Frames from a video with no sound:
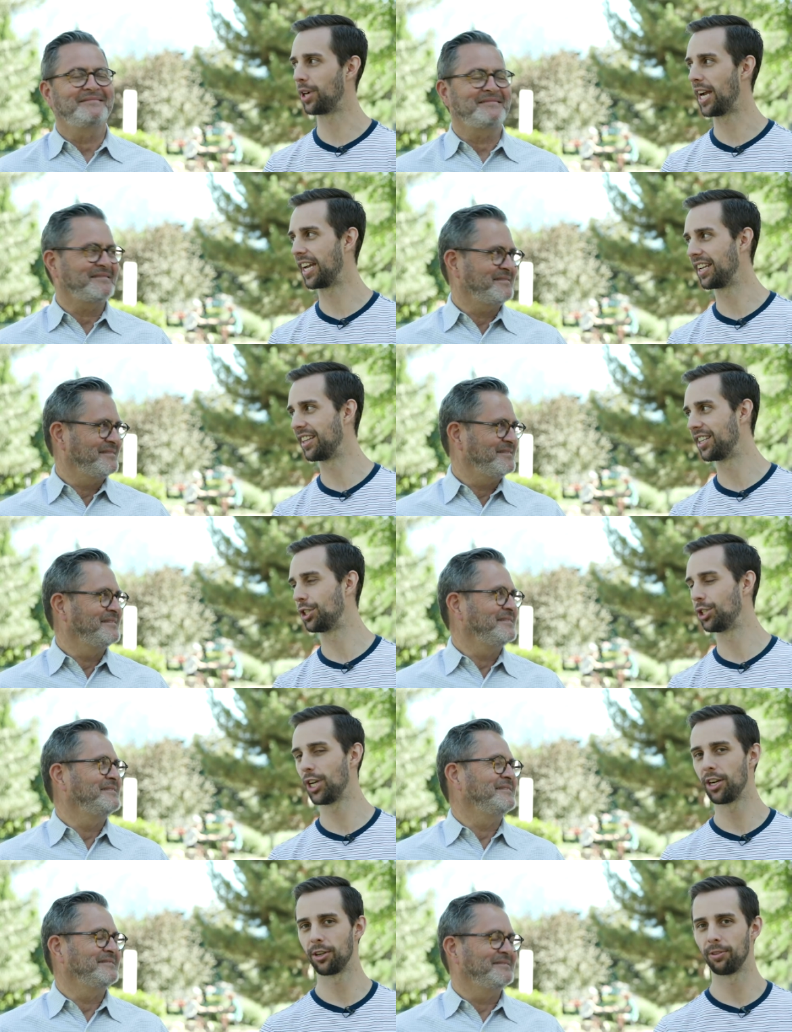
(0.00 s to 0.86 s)
Speaker 1: dragging the
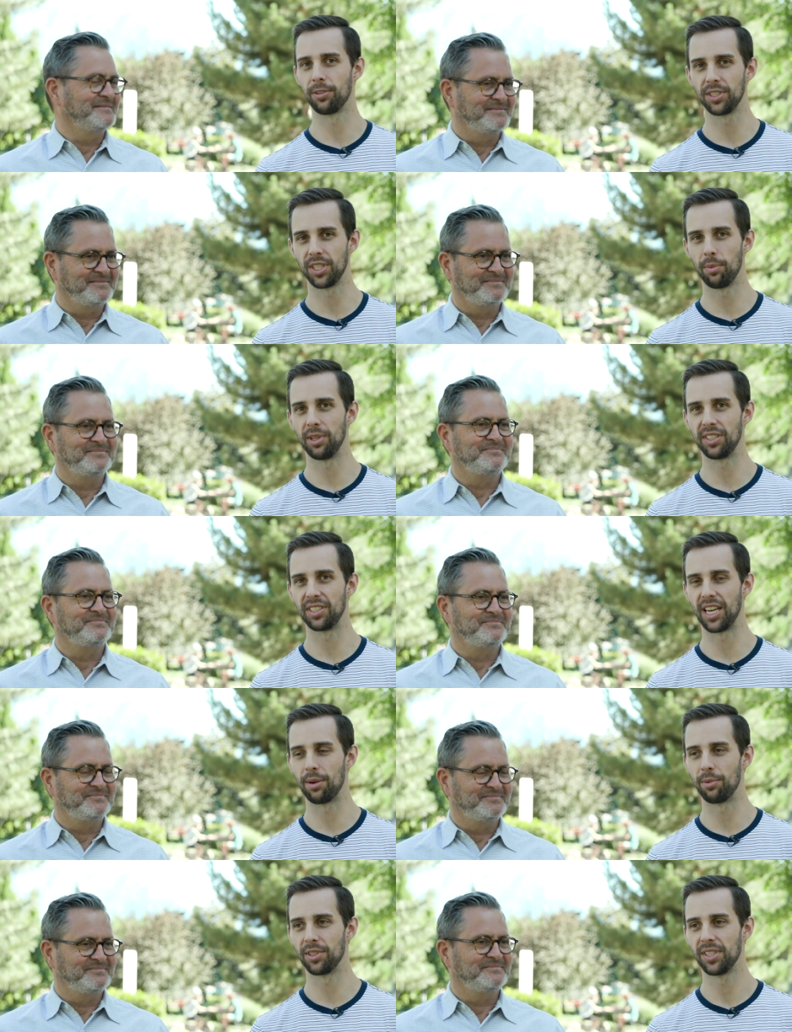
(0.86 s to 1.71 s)
shutter for some of these
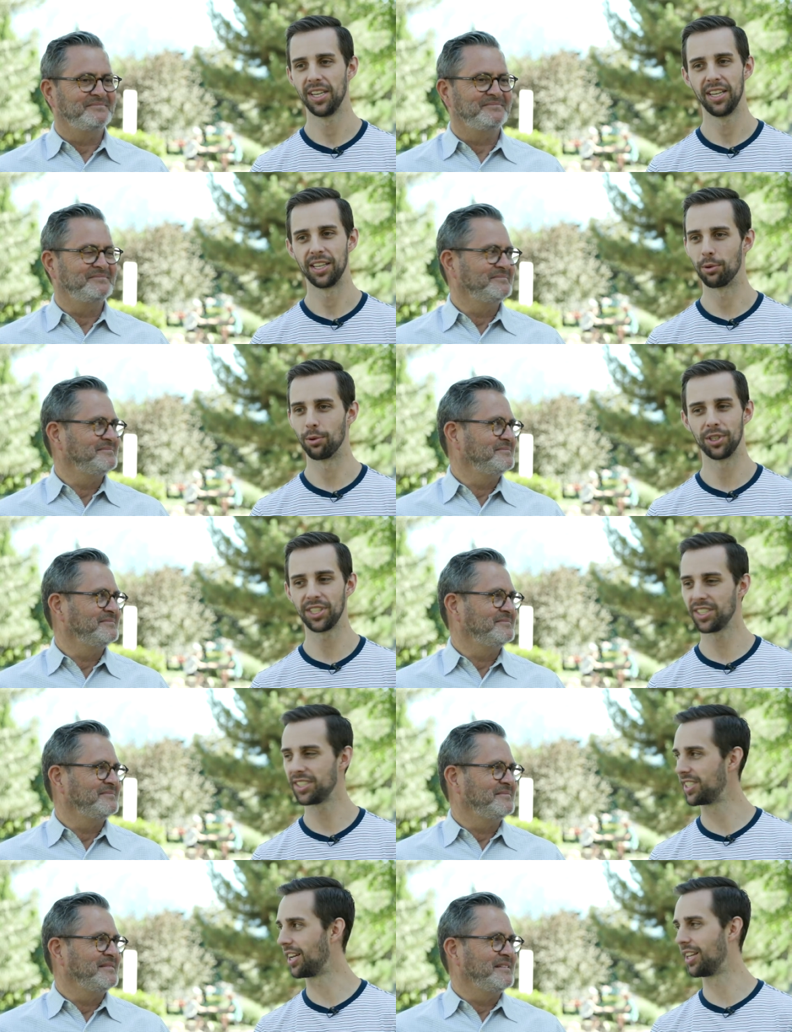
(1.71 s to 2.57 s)
cameras, and we're
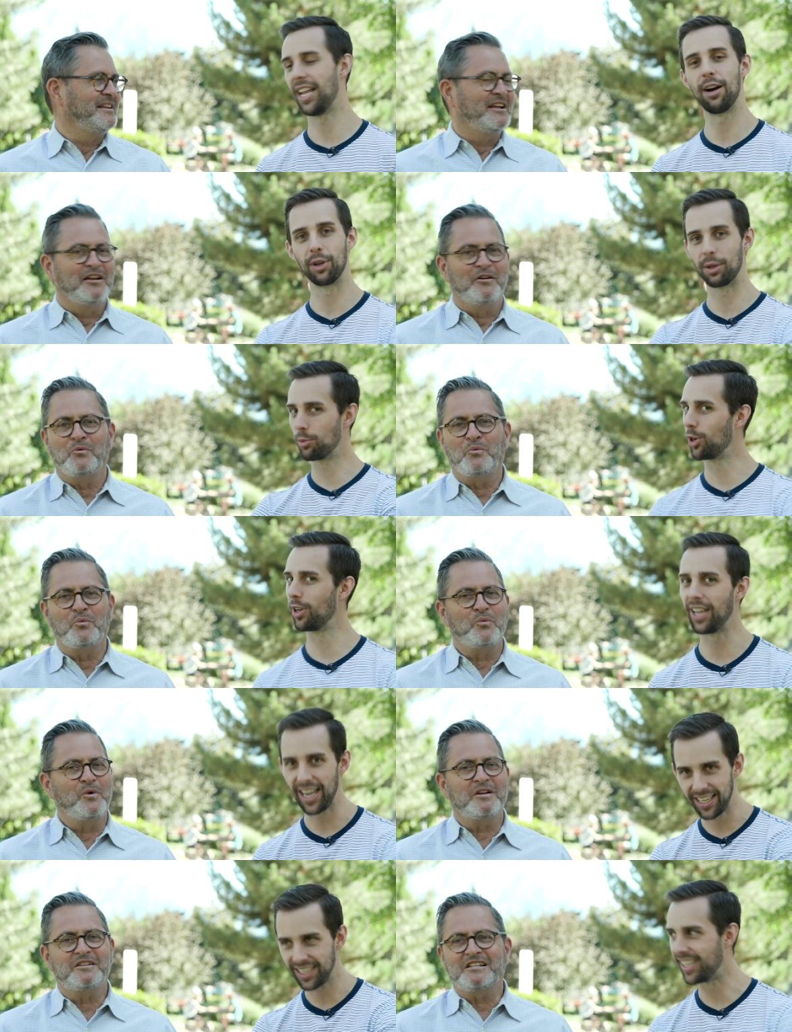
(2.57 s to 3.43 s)
just allowing more
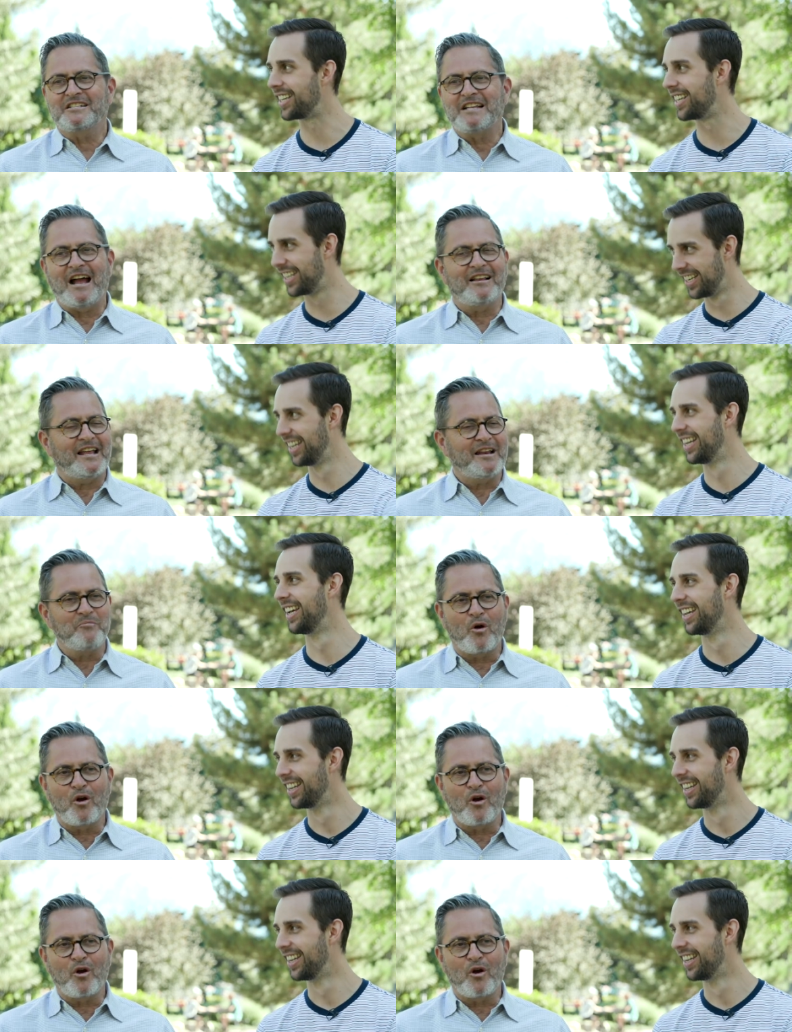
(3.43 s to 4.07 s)
light we're in. We're just now letting